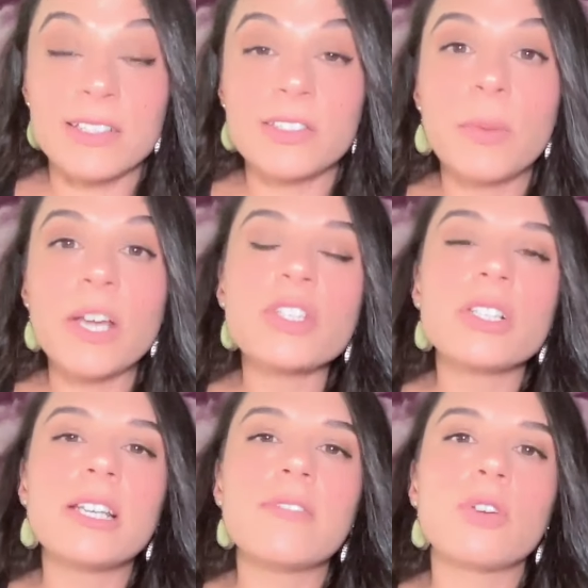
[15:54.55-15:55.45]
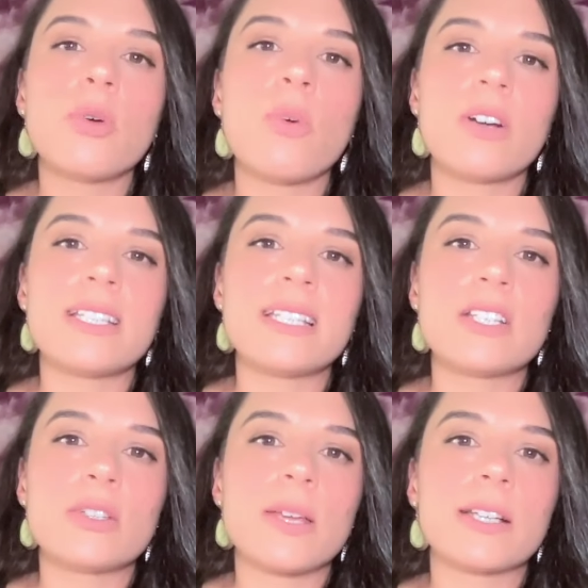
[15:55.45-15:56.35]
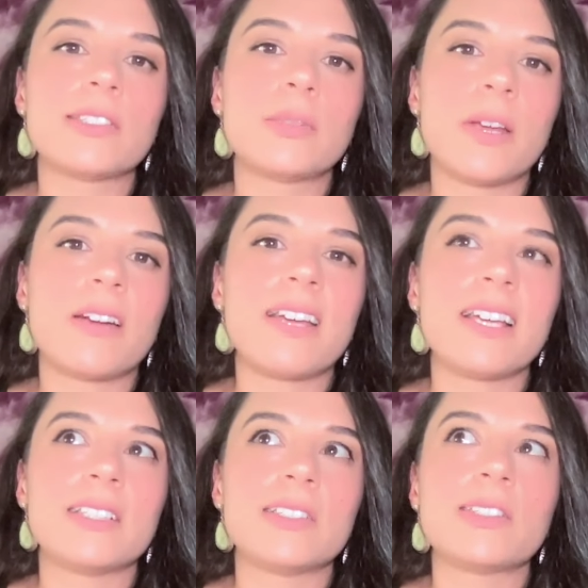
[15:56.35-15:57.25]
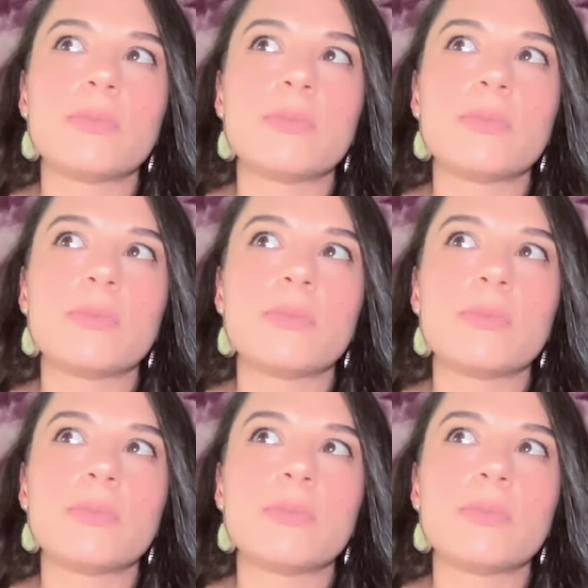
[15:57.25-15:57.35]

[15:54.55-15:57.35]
especially if you're wanting to experience